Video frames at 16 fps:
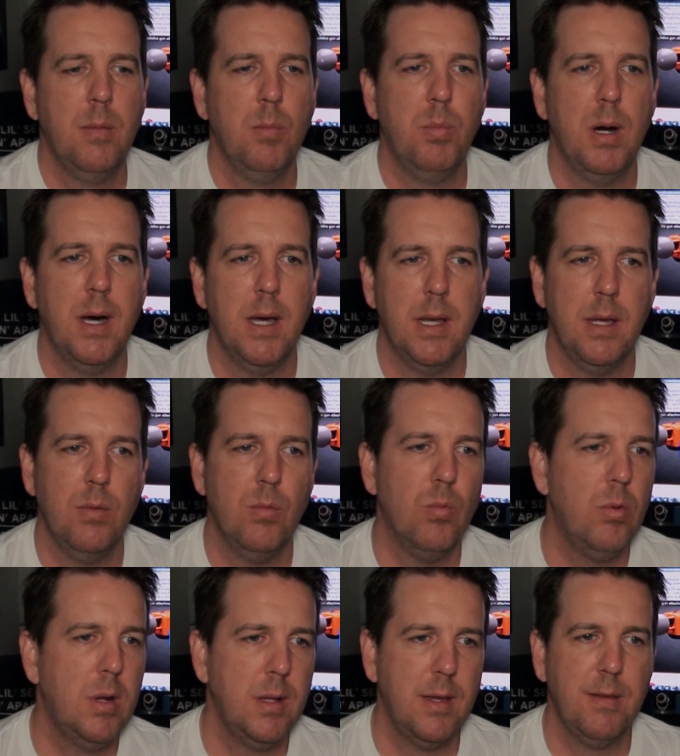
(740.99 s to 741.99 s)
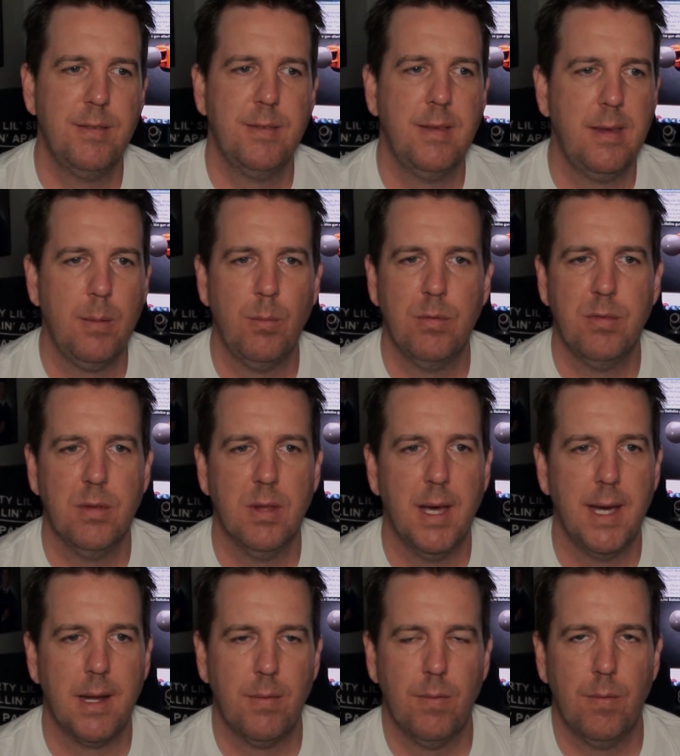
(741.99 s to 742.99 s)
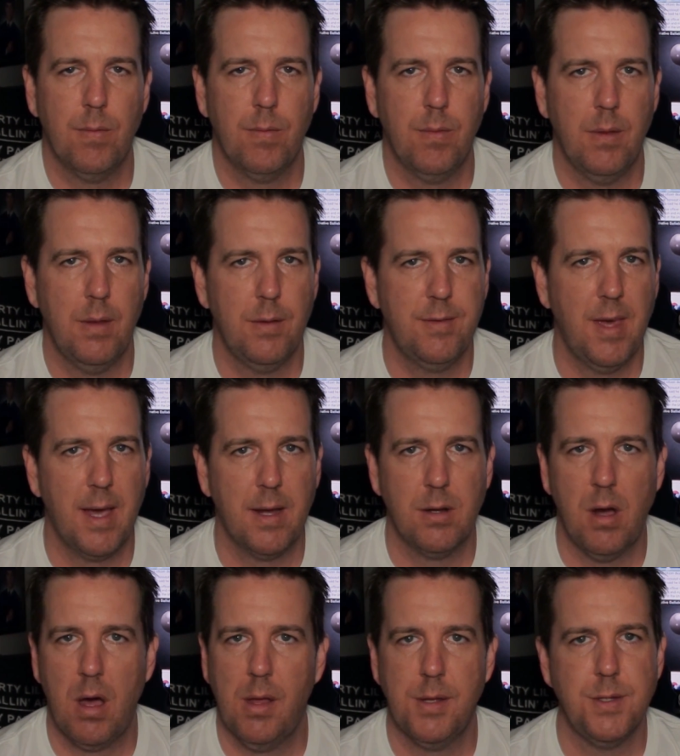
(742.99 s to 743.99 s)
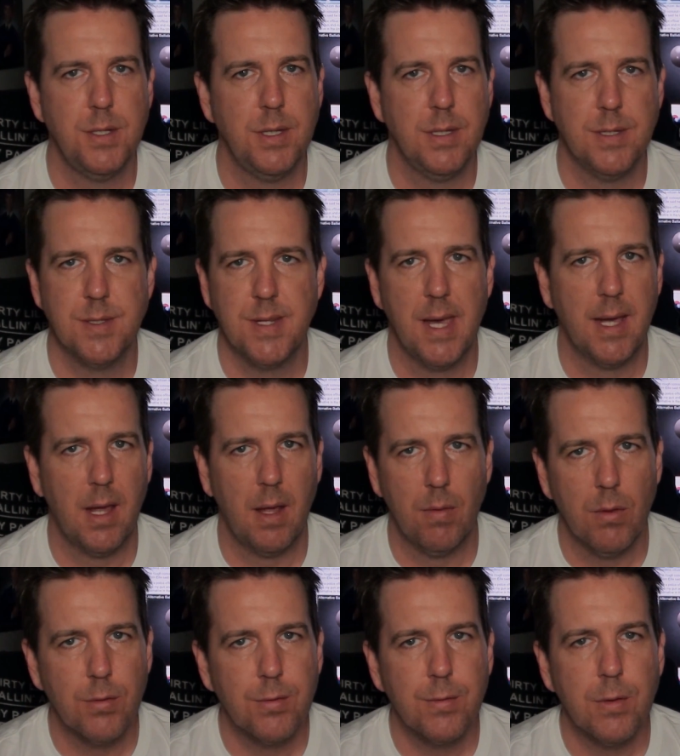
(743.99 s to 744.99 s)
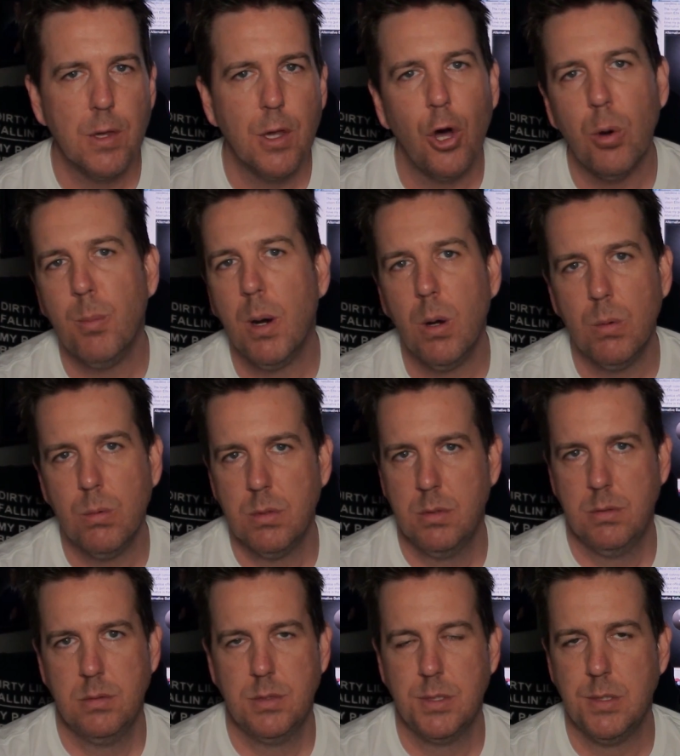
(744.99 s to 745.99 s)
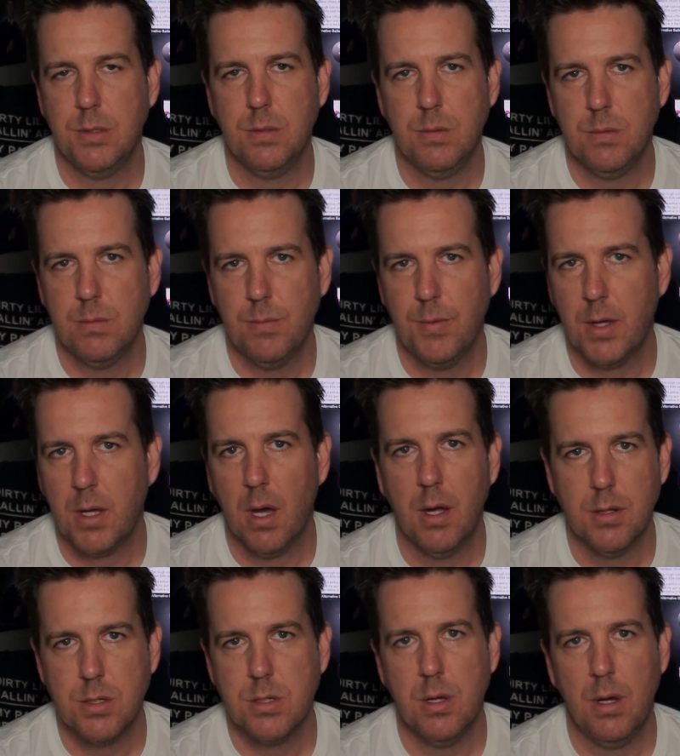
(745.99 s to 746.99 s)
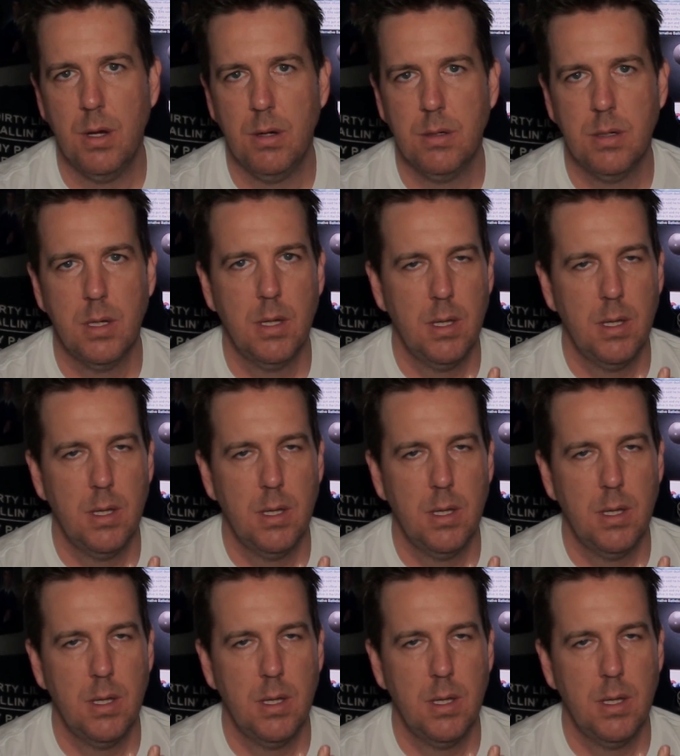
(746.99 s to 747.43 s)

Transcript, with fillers: but it really seems like the technology is taking the slow boat to the gun show.